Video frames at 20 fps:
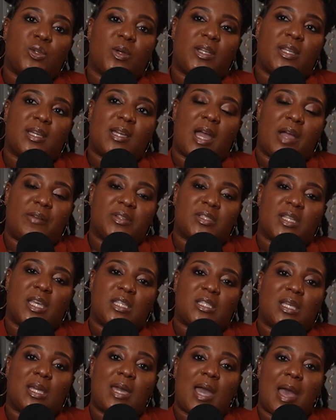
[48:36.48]
join the
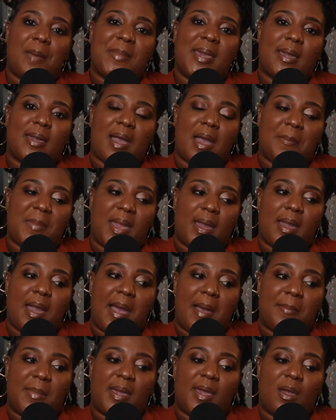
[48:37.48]
conversation. Comment.
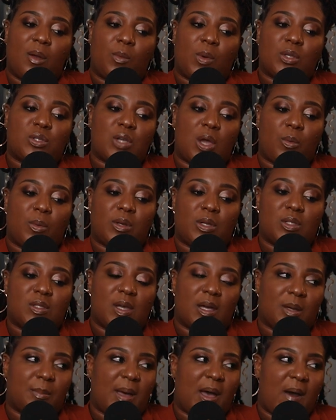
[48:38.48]
What y'all want to
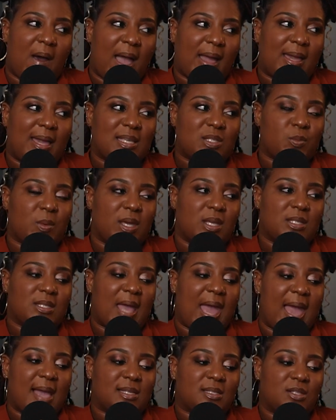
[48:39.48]
talk about? I guess we can
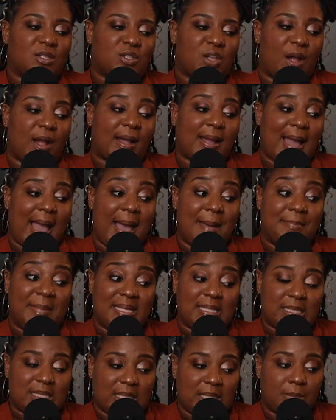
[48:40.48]
actually start
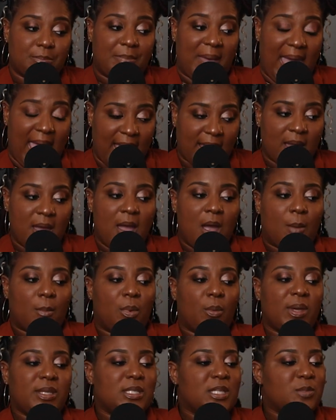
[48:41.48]
commenting back, but
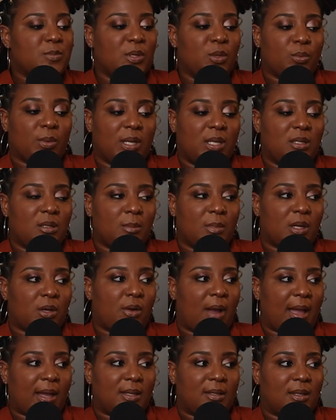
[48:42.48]
we just be reading them and
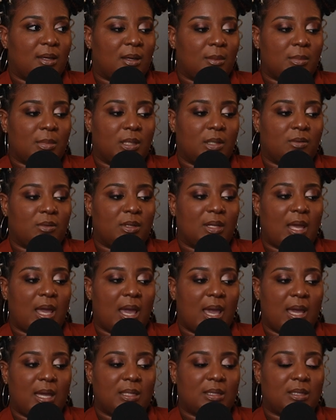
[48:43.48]
cracking up, even the hate,